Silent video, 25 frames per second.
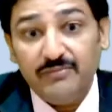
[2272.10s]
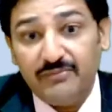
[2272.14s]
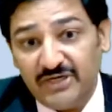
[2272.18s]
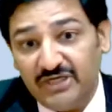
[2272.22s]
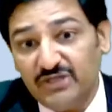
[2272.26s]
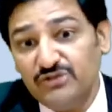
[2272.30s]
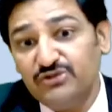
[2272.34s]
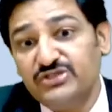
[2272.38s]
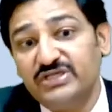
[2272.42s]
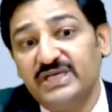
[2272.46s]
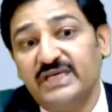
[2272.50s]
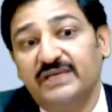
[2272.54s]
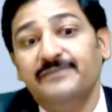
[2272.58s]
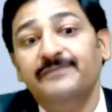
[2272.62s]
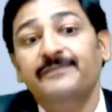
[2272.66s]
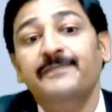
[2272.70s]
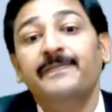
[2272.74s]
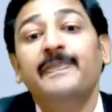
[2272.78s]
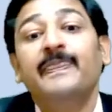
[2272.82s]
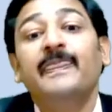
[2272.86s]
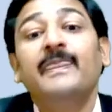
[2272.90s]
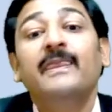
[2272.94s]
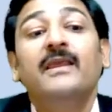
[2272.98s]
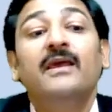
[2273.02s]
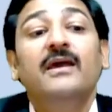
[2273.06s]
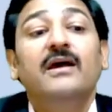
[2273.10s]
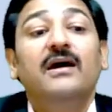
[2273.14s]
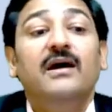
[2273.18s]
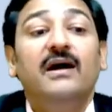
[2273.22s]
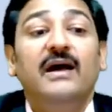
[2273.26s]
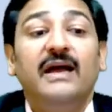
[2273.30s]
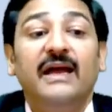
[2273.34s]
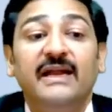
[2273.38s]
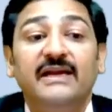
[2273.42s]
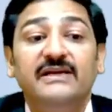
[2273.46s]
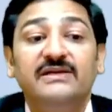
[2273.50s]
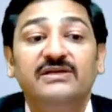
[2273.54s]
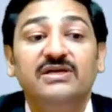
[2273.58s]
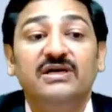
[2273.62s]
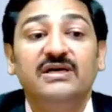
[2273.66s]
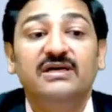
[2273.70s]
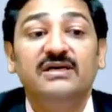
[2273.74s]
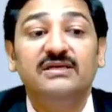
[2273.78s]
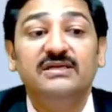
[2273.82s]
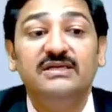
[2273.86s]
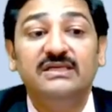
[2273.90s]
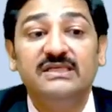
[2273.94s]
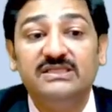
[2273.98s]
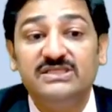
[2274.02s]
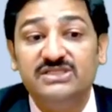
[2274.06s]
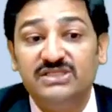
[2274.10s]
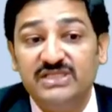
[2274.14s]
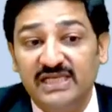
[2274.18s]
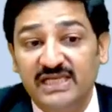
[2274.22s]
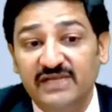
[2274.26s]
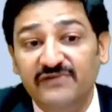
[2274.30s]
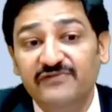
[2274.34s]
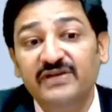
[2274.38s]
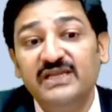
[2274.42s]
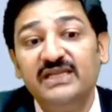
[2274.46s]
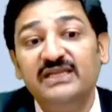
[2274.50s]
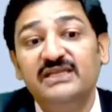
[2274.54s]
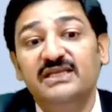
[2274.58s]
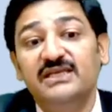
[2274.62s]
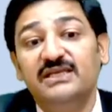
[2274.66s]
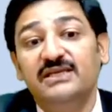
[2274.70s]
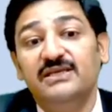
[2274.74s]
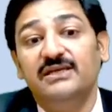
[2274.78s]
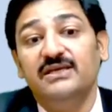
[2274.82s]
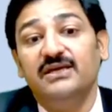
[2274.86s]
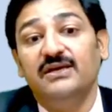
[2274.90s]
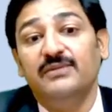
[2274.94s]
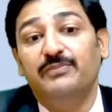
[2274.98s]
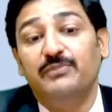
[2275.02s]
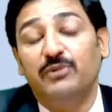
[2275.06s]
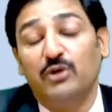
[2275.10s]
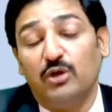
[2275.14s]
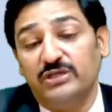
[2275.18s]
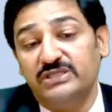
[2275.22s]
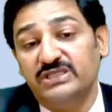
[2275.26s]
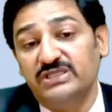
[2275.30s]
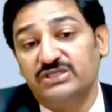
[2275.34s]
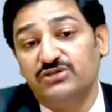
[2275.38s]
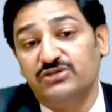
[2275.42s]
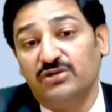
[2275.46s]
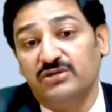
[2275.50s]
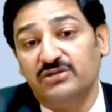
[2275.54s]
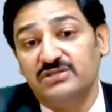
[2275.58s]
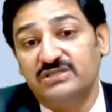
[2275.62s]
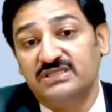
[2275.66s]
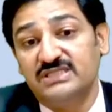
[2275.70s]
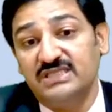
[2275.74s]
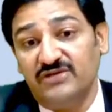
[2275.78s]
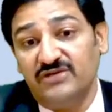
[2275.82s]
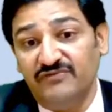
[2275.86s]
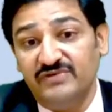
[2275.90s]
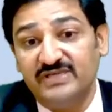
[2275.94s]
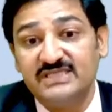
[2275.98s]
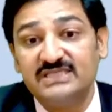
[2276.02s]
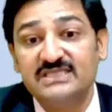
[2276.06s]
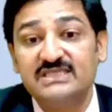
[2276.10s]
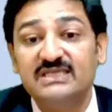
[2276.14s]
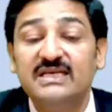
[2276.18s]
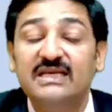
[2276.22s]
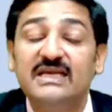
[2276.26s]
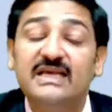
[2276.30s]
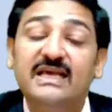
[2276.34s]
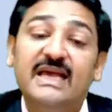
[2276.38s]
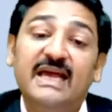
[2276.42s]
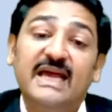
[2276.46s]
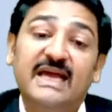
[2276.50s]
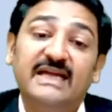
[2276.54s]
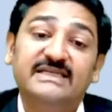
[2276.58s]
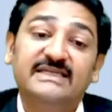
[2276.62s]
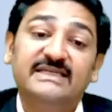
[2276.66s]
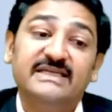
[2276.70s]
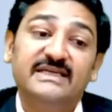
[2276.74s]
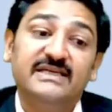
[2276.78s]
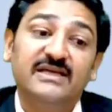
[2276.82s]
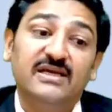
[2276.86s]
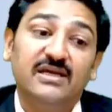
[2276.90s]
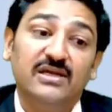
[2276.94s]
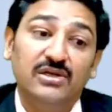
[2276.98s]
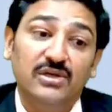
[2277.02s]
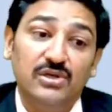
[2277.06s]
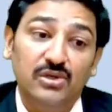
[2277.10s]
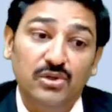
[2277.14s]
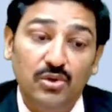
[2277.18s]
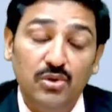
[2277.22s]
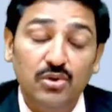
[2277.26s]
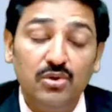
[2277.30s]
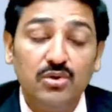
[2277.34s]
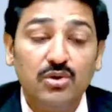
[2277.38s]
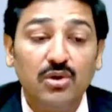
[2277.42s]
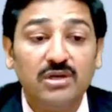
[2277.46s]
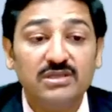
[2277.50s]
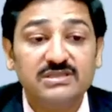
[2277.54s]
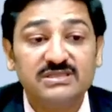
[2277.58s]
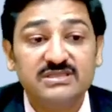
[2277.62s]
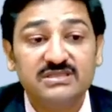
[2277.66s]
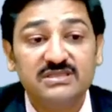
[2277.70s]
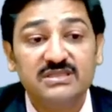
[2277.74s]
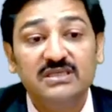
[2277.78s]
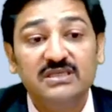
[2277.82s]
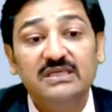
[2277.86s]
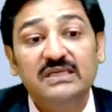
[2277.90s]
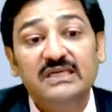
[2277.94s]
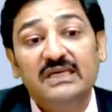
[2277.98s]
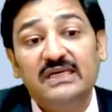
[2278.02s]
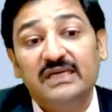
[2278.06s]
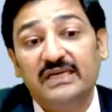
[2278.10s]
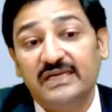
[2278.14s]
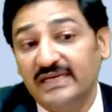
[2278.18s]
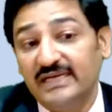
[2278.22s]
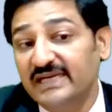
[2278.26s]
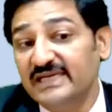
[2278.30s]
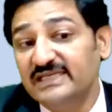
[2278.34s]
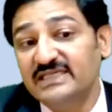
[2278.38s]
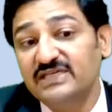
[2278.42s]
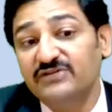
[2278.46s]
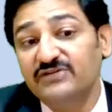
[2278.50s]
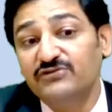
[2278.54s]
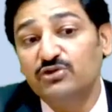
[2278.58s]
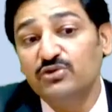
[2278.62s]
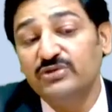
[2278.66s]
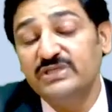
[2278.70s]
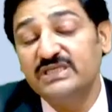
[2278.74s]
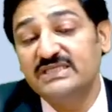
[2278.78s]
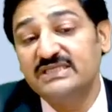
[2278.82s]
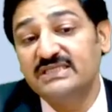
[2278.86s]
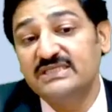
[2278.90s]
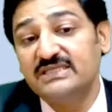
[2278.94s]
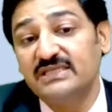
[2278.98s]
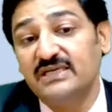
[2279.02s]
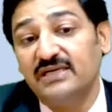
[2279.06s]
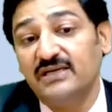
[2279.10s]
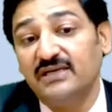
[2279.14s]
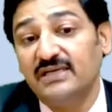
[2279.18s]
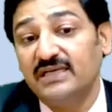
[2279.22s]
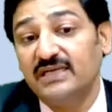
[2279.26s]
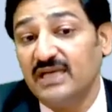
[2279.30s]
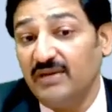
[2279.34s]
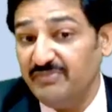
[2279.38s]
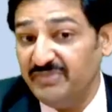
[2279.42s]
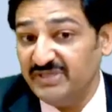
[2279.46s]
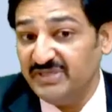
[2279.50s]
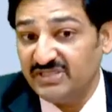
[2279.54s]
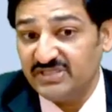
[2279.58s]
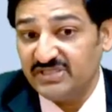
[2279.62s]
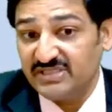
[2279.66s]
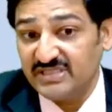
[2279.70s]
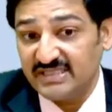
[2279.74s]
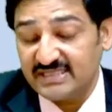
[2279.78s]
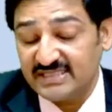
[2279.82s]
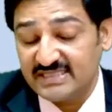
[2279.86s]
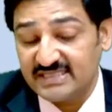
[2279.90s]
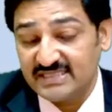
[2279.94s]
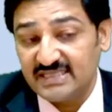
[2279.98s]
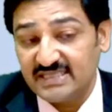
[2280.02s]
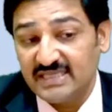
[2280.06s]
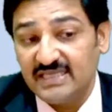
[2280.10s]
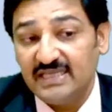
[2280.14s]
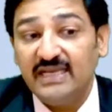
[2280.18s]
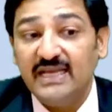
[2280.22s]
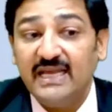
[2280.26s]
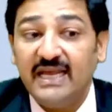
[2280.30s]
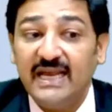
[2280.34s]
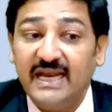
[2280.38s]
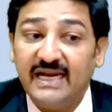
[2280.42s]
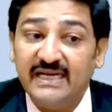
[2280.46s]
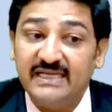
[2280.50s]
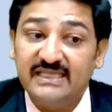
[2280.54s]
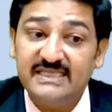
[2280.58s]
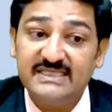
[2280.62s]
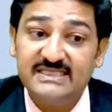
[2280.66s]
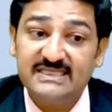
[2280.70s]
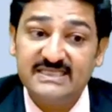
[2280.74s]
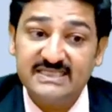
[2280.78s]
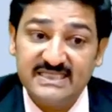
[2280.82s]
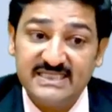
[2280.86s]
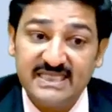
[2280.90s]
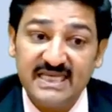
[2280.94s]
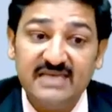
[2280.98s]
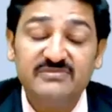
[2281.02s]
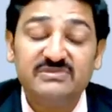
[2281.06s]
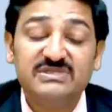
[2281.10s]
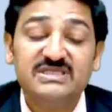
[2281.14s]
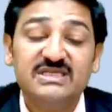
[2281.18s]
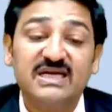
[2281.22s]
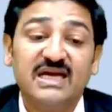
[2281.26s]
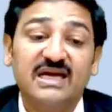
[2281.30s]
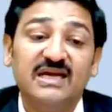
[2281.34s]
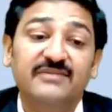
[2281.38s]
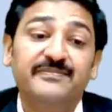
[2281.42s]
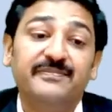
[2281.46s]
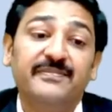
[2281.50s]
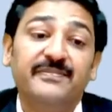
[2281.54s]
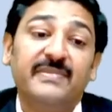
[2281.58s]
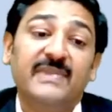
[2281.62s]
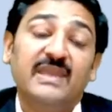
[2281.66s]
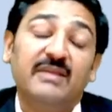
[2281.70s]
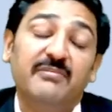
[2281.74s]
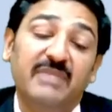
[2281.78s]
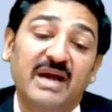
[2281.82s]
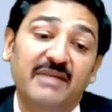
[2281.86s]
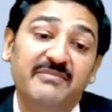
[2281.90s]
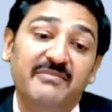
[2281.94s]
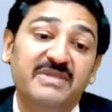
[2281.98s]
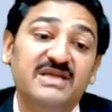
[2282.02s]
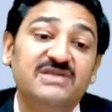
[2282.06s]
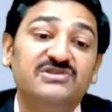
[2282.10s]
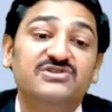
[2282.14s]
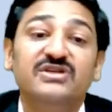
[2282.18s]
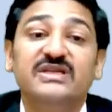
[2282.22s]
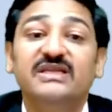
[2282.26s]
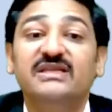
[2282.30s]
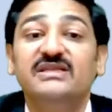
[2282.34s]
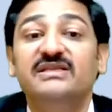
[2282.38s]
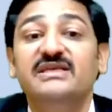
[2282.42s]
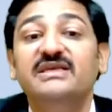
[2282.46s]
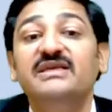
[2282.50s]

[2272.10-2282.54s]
producing and delivering the product or service at a low cost relative to its competitors, at the same time by maintaining